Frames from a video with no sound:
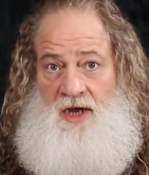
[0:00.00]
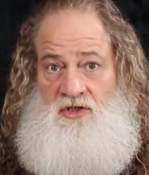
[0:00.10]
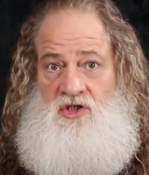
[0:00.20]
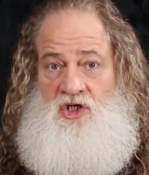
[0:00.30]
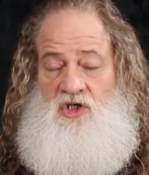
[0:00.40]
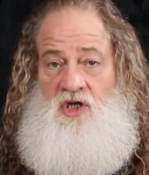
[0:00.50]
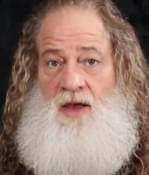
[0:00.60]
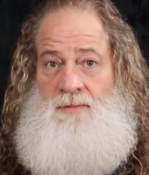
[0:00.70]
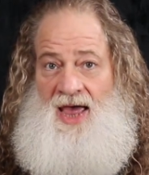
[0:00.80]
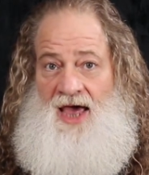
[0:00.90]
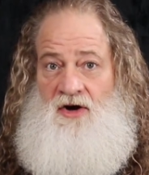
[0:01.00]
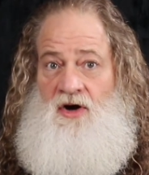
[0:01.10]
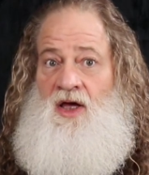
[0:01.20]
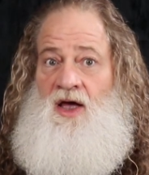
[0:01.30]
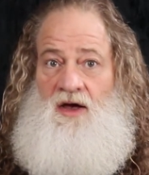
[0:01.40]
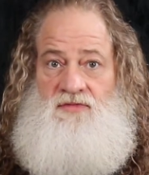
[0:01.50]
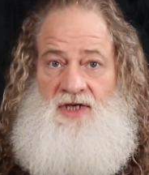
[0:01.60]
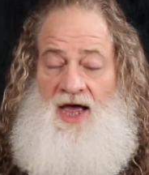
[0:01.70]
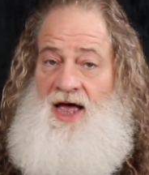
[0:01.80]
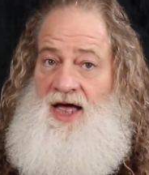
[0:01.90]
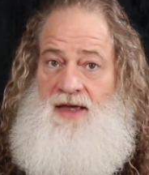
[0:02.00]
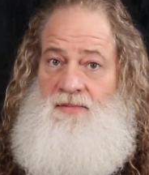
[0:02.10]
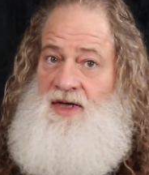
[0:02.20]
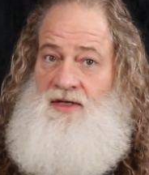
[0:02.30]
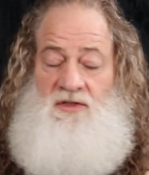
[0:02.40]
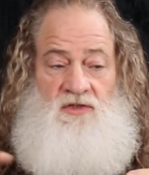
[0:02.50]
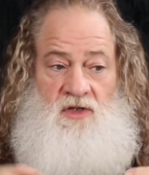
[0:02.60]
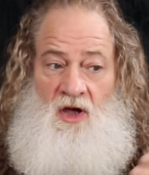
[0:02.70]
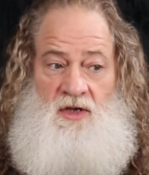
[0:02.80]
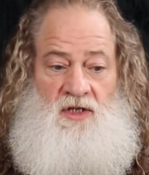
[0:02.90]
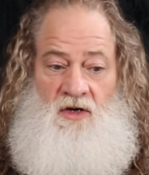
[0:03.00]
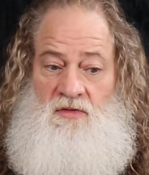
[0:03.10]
It's just a matter of time. As long,